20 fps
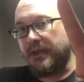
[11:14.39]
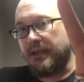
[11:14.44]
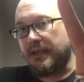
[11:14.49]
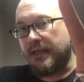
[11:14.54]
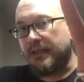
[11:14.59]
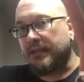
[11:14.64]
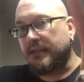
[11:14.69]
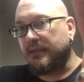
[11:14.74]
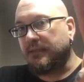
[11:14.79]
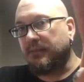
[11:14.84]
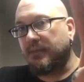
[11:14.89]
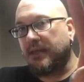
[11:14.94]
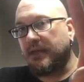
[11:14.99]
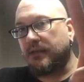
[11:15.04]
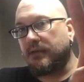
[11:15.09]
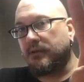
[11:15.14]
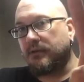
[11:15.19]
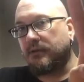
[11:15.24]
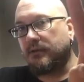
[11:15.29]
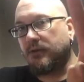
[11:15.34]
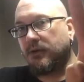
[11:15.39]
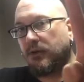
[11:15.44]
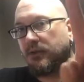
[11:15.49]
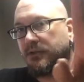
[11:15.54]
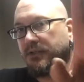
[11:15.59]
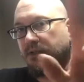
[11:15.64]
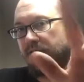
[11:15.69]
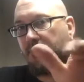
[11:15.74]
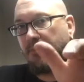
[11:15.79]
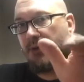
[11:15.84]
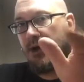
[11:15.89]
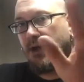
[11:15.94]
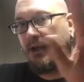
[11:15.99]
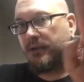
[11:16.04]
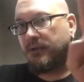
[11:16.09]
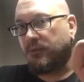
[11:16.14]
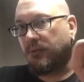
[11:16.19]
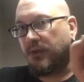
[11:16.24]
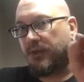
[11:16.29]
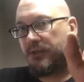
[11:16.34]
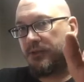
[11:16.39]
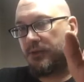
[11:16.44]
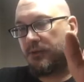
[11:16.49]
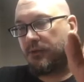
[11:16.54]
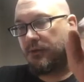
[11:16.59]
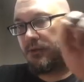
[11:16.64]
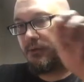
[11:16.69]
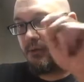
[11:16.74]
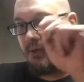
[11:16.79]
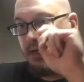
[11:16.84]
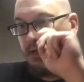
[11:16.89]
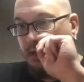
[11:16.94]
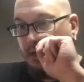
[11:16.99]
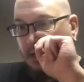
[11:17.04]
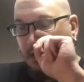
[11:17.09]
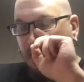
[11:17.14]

That doesn't mean gold, silver, bronze, 1, 2, 3.